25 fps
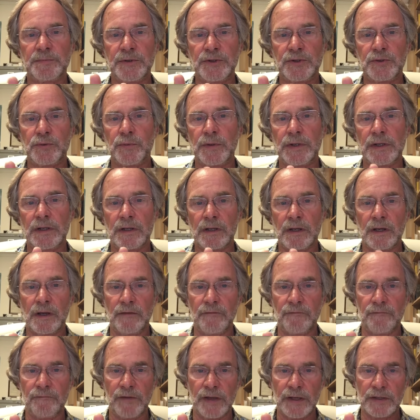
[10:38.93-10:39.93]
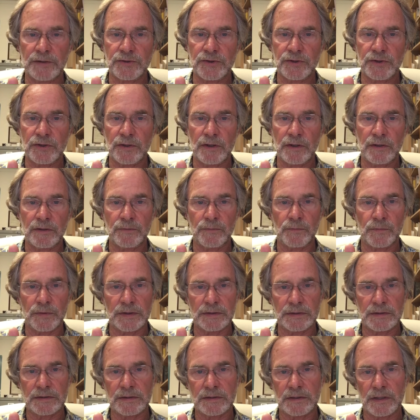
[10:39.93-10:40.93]
between convention on
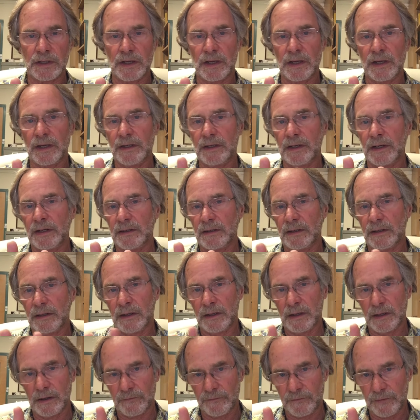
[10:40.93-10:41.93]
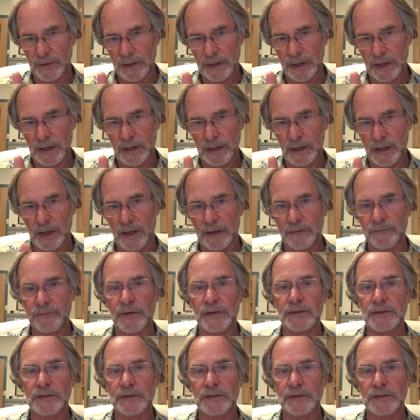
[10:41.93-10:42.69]
one side and everyday life,